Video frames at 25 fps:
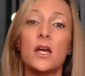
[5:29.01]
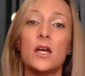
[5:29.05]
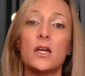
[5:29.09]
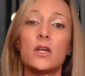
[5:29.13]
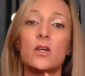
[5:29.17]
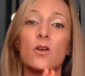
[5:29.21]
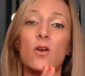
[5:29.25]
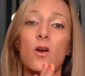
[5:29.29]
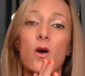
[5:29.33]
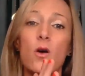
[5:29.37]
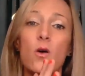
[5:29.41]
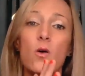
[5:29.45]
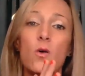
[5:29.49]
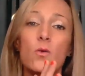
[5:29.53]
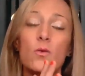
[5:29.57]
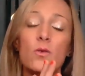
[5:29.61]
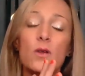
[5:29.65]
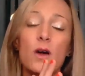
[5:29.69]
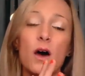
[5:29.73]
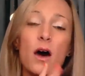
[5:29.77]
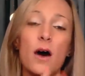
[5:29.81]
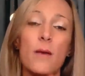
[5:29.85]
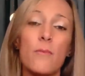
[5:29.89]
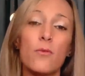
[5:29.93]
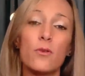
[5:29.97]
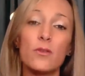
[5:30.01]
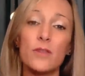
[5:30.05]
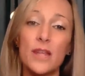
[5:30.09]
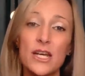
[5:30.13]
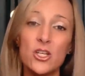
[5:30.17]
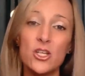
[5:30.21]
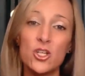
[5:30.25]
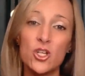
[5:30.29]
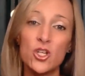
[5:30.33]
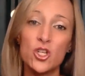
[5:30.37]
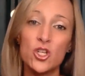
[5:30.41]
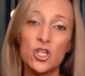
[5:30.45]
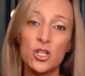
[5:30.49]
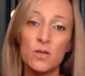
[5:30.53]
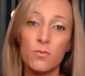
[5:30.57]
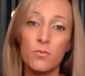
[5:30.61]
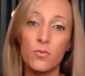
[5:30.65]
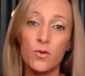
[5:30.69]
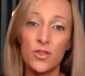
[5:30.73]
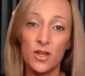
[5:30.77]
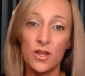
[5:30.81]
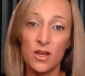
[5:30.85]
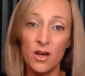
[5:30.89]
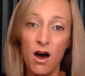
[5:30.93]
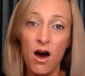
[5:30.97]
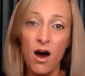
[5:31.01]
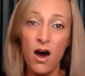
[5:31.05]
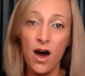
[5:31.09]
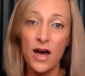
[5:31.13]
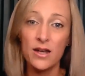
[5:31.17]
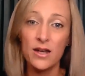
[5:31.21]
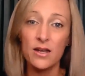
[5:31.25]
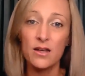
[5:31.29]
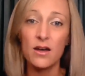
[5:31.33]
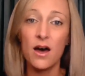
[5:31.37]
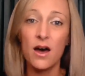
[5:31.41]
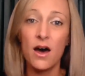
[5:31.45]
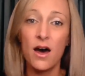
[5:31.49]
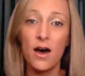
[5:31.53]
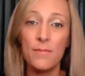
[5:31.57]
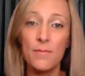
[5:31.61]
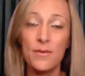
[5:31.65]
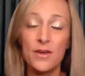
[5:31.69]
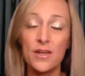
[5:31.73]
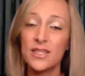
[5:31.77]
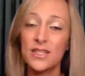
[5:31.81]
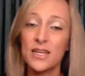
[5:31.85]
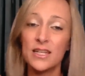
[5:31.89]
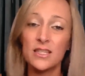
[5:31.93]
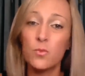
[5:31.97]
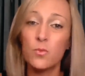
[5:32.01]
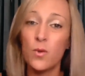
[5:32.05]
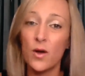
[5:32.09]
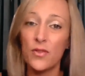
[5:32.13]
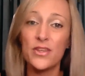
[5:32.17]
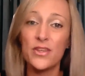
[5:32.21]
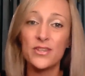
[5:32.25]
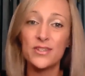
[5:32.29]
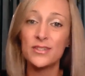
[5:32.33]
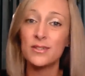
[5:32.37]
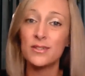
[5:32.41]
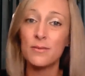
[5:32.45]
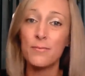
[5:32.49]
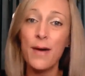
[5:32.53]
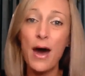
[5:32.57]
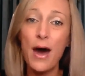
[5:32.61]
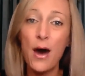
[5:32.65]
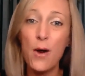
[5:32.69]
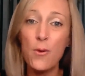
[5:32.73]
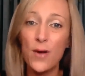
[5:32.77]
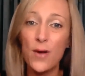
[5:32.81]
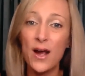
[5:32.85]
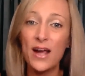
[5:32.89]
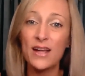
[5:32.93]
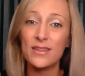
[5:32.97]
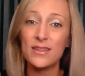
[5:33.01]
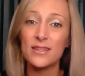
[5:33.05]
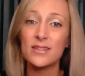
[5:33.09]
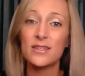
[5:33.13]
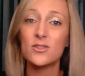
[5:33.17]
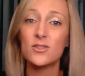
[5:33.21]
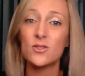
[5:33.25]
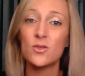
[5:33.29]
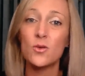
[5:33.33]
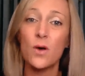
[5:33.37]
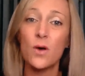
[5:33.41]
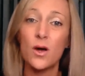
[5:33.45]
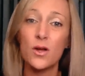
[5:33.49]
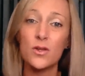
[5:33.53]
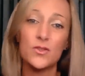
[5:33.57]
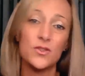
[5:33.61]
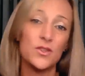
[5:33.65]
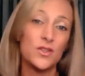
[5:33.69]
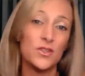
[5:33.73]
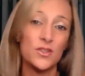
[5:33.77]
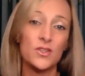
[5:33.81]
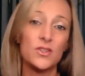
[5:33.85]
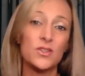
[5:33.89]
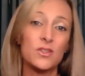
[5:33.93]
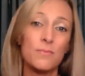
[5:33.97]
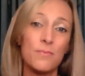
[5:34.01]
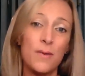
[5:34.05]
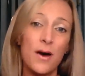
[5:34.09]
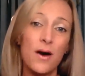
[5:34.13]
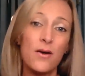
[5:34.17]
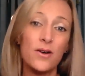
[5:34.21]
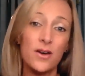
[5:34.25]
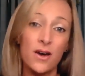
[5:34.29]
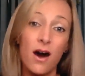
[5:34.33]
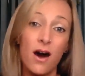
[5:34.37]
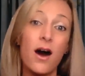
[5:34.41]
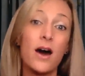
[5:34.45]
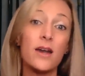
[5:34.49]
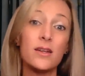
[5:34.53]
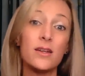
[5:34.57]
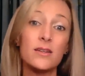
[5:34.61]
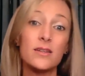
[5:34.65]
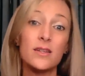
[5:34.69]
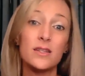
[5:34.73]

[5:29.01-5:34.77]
your own um, relationship with God, um, because that's what this is about, right? This is a, this is about God.